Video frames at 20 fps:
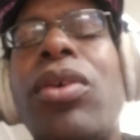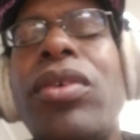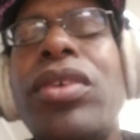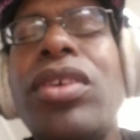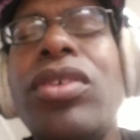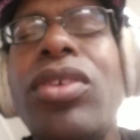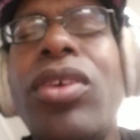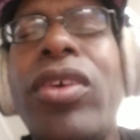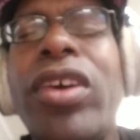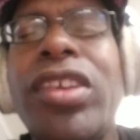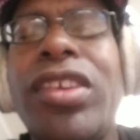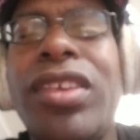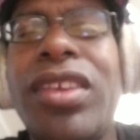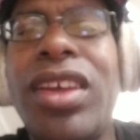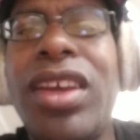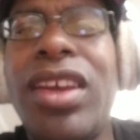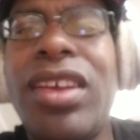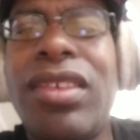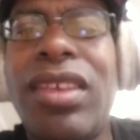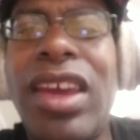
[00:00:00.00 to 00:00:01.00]
to Lost
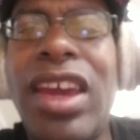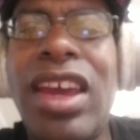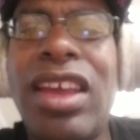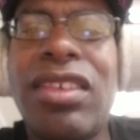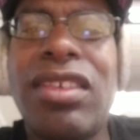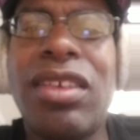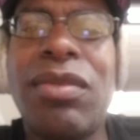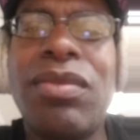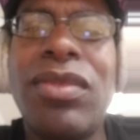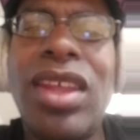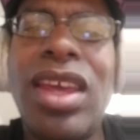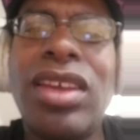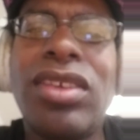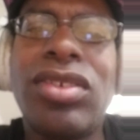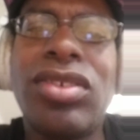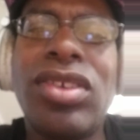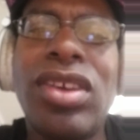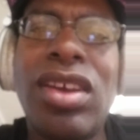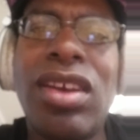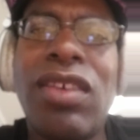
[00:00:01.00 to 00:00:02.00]
Lands as of
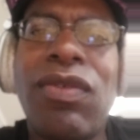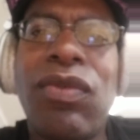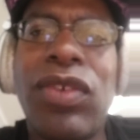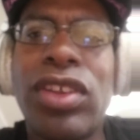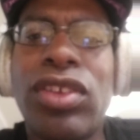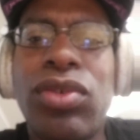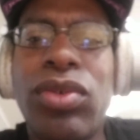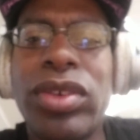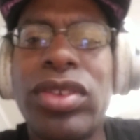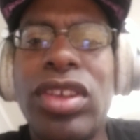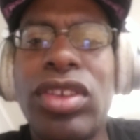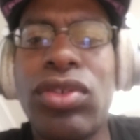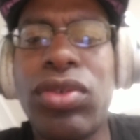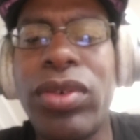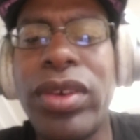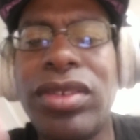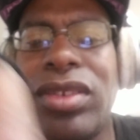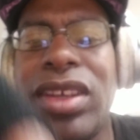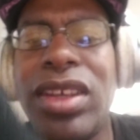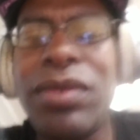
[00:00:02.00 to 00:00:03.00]
next year for
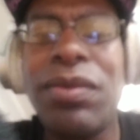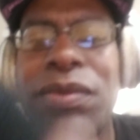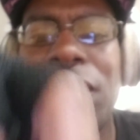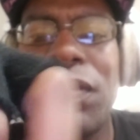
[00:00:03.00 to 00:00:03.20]
2020.